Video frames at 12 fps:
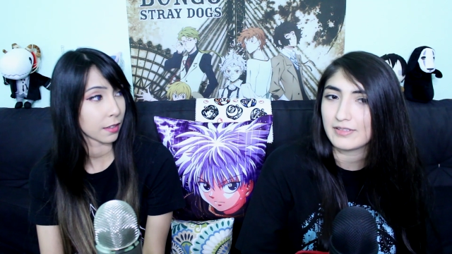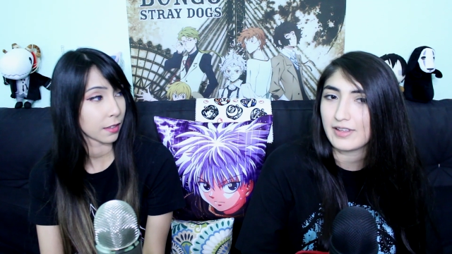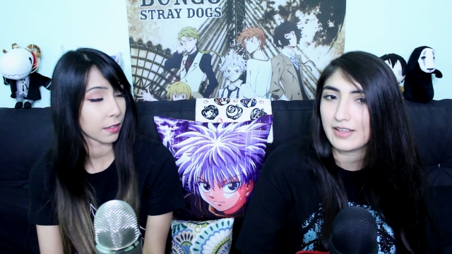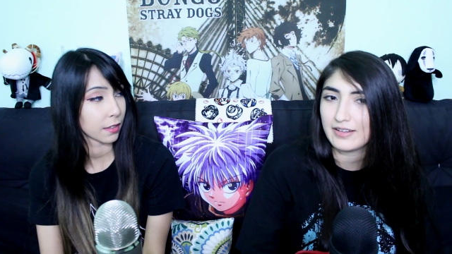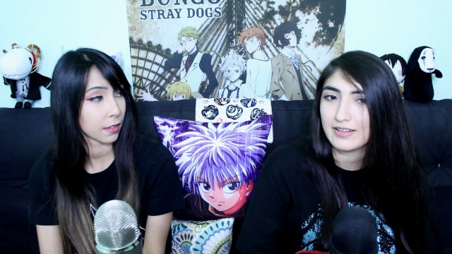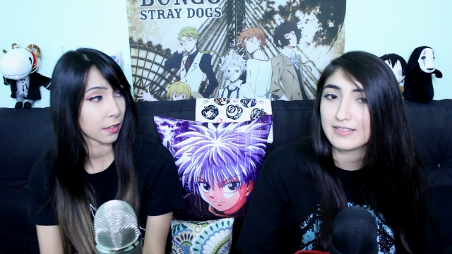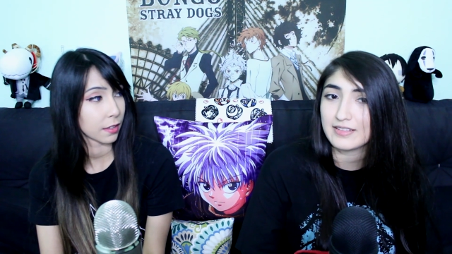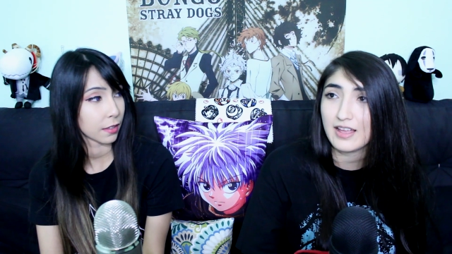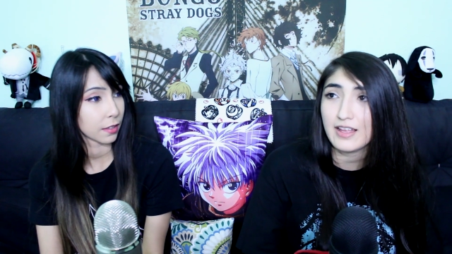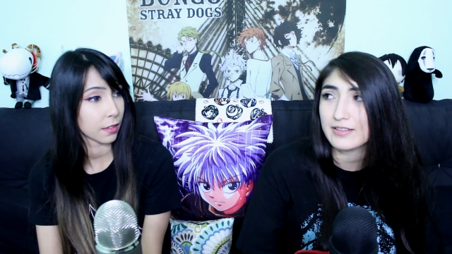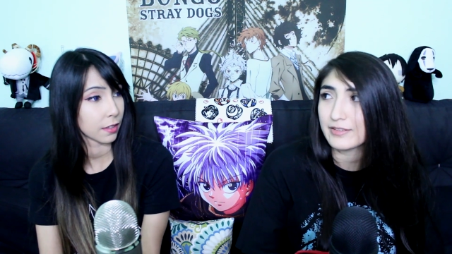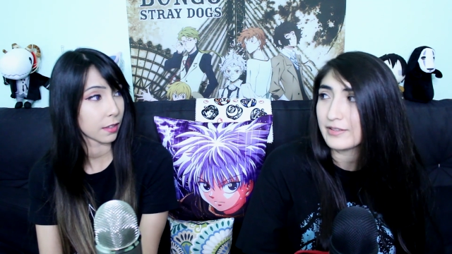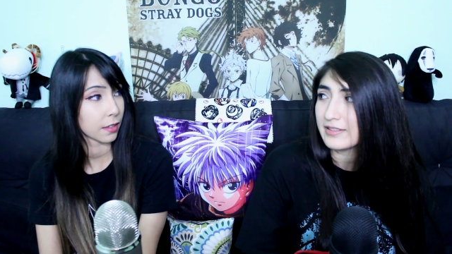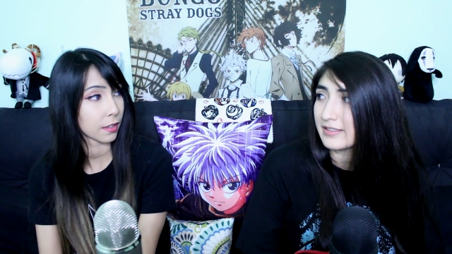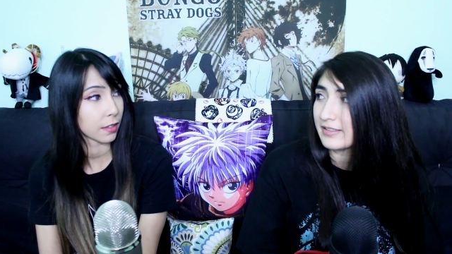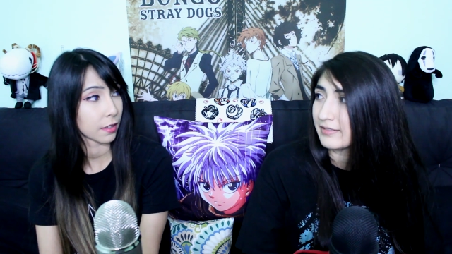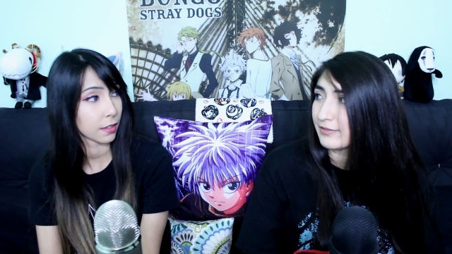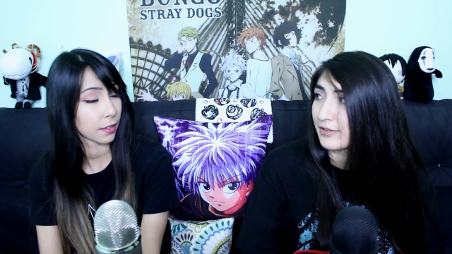Speaker 1: that it's not so
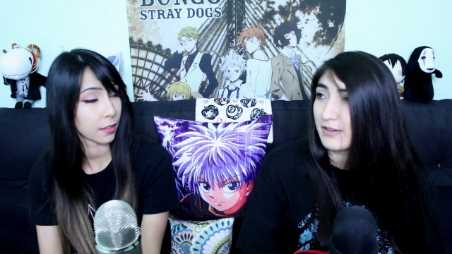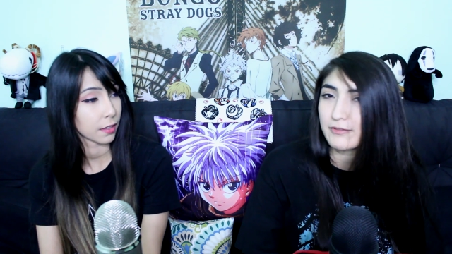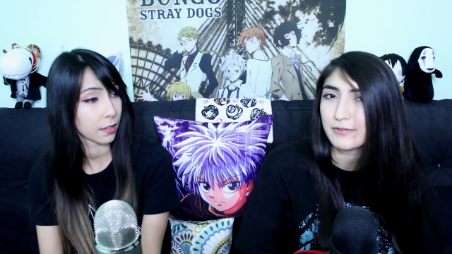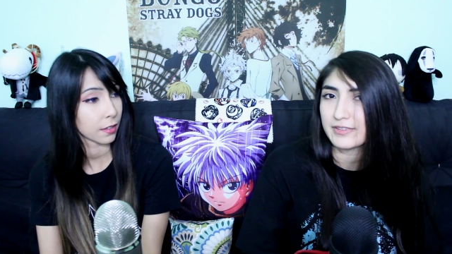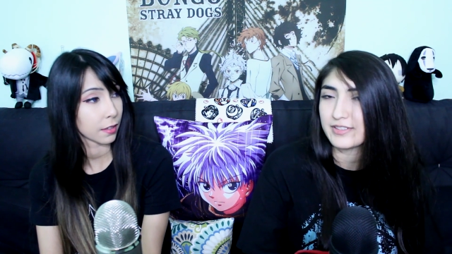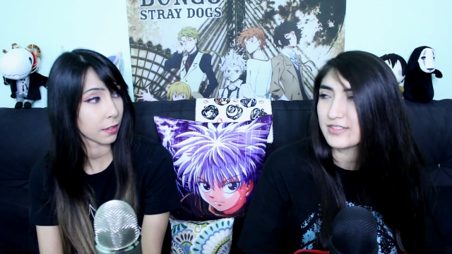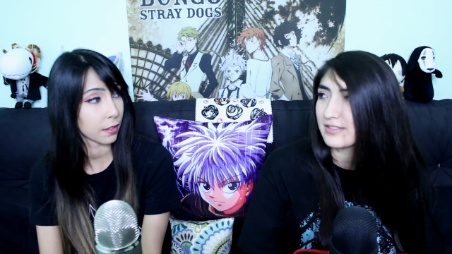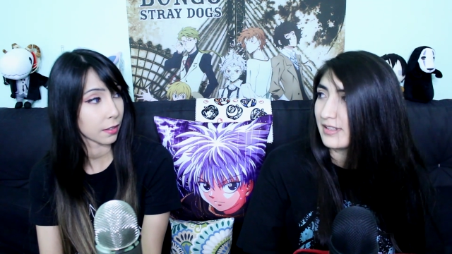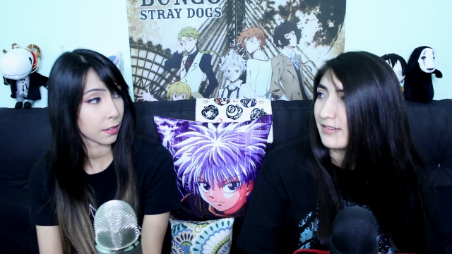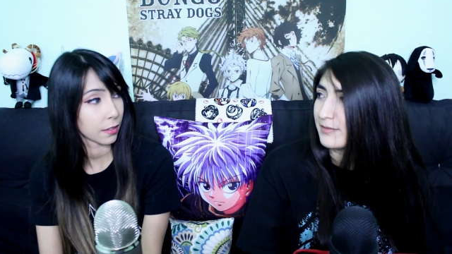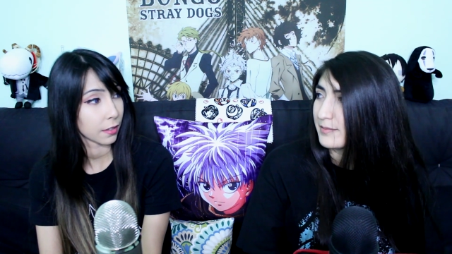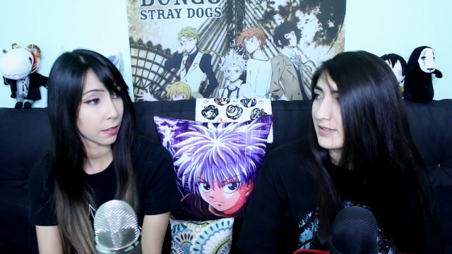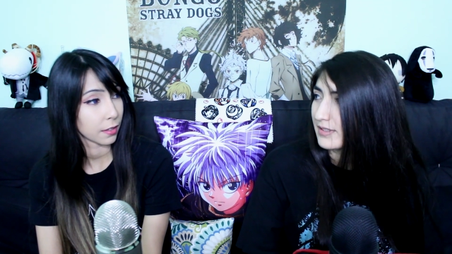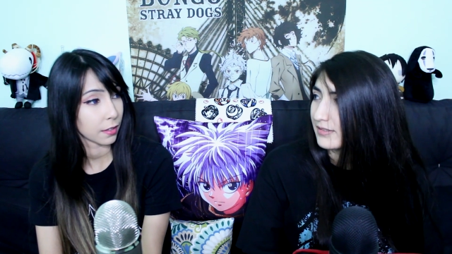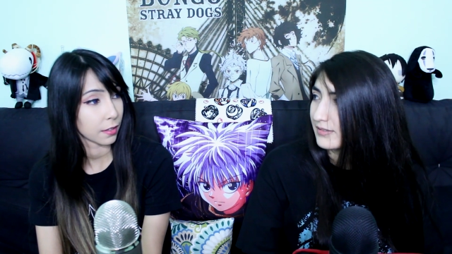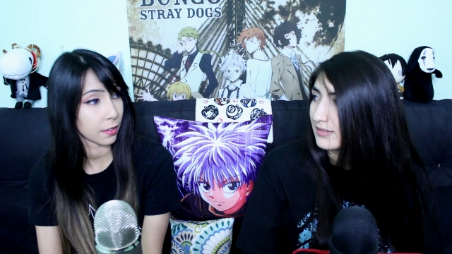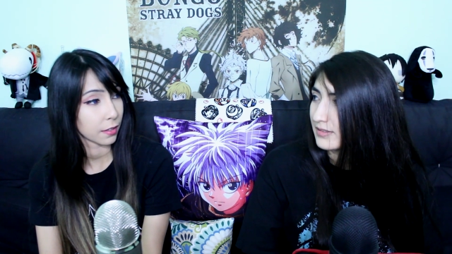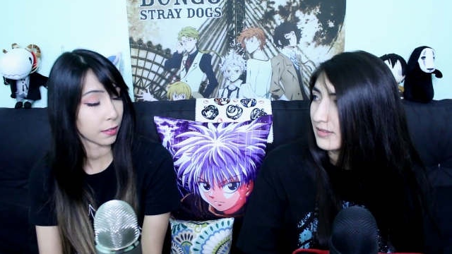easy for everyone to just love
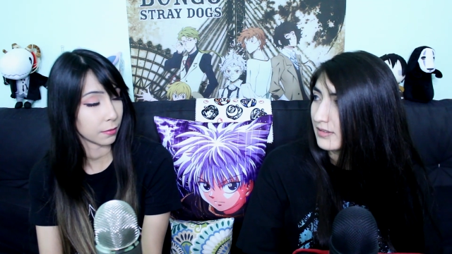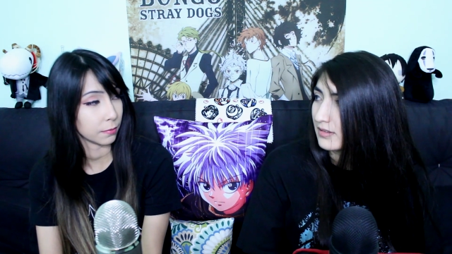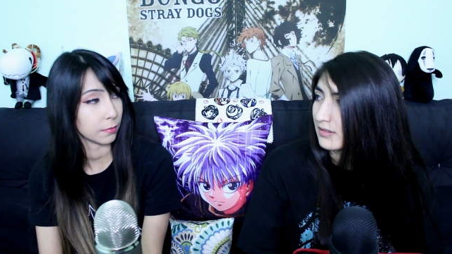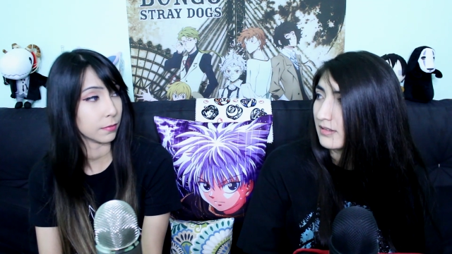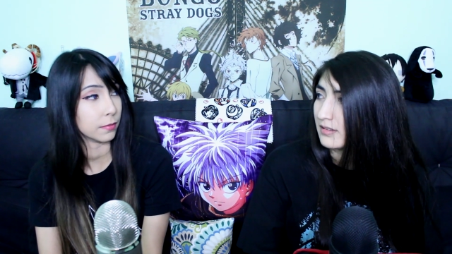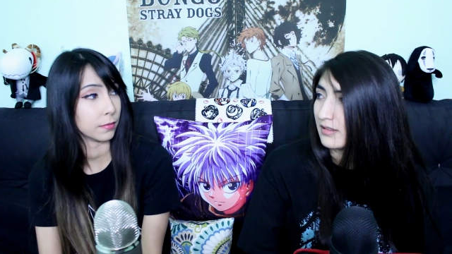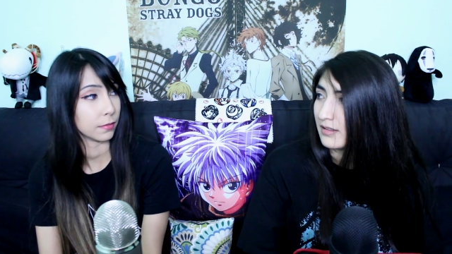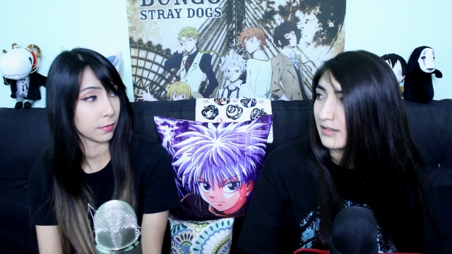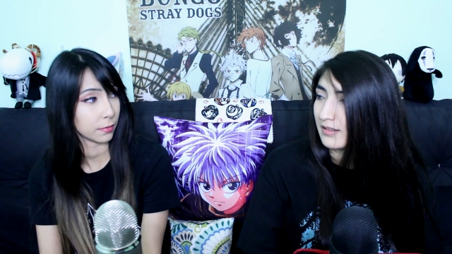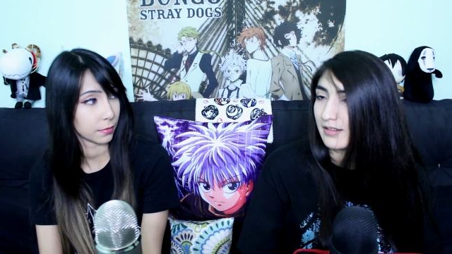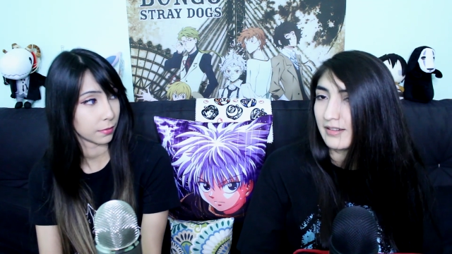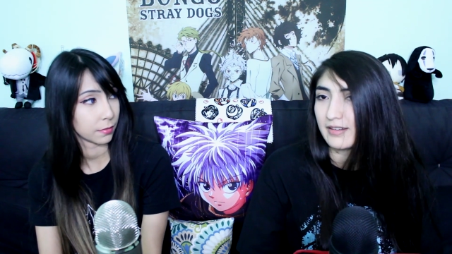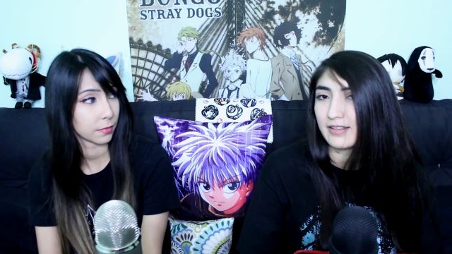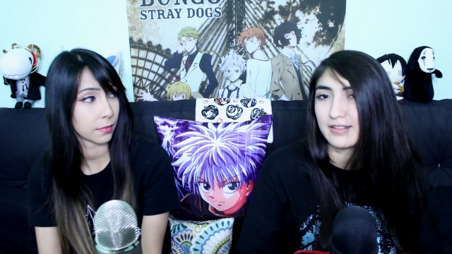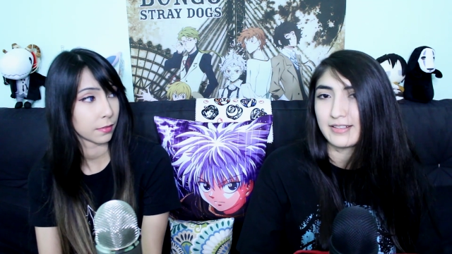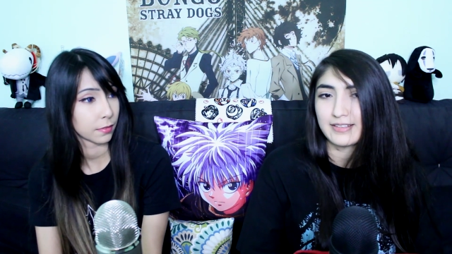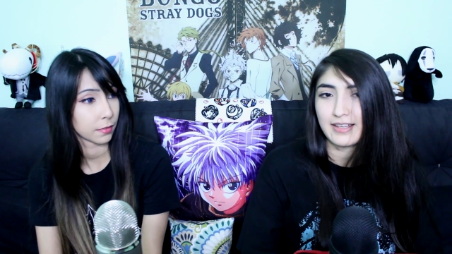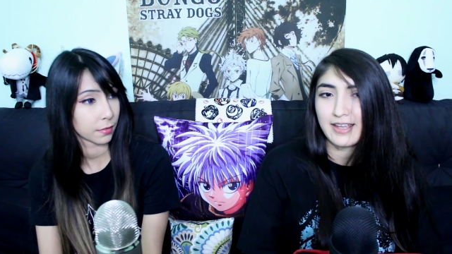themselves. Mm-hmm.
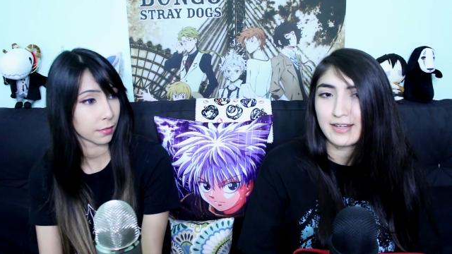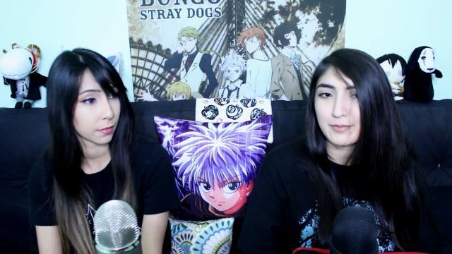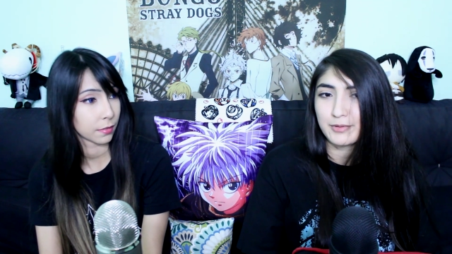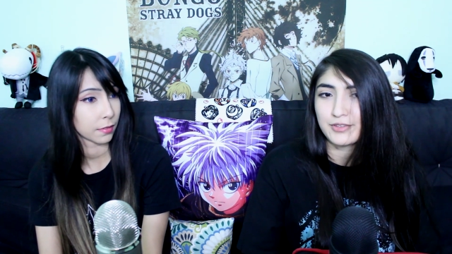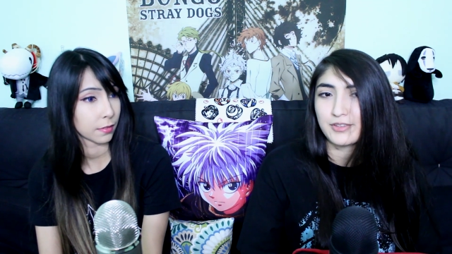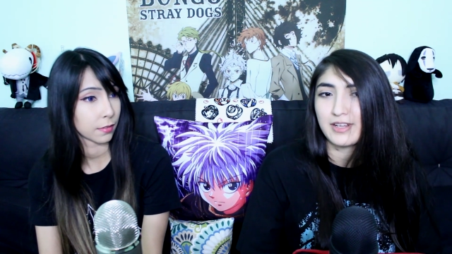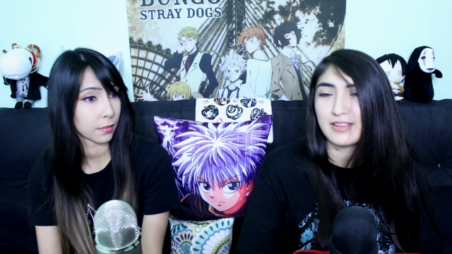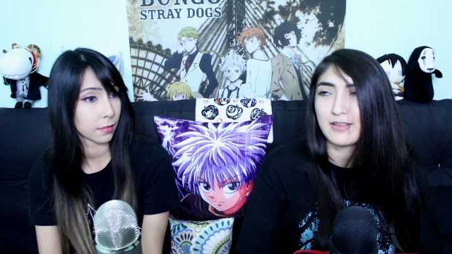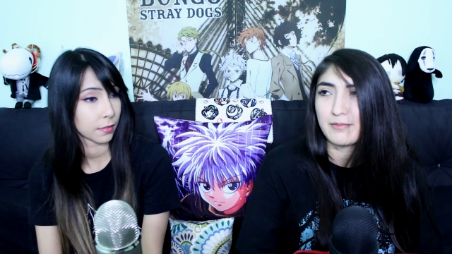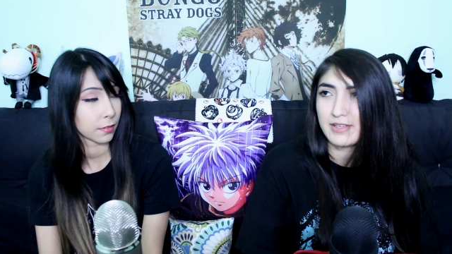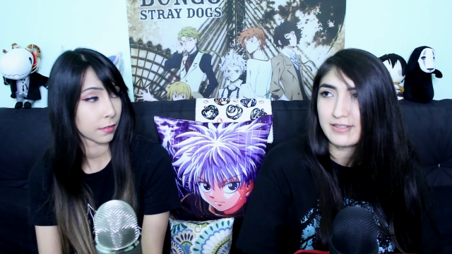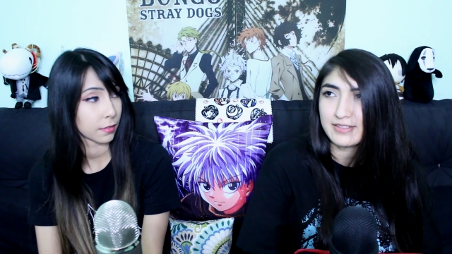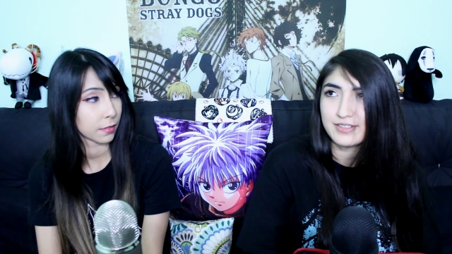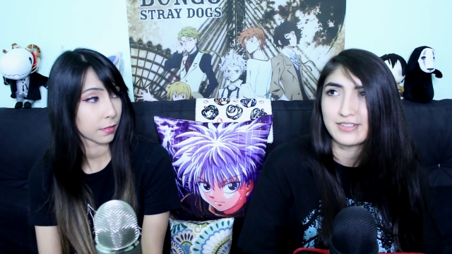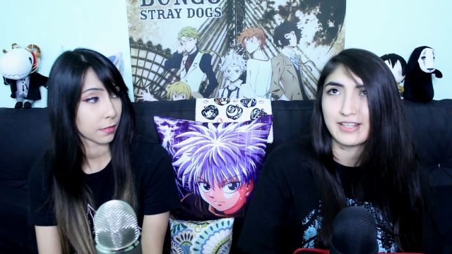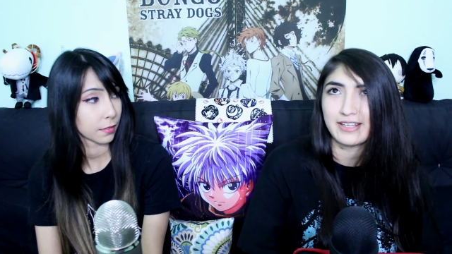And it's kind of portraying that message.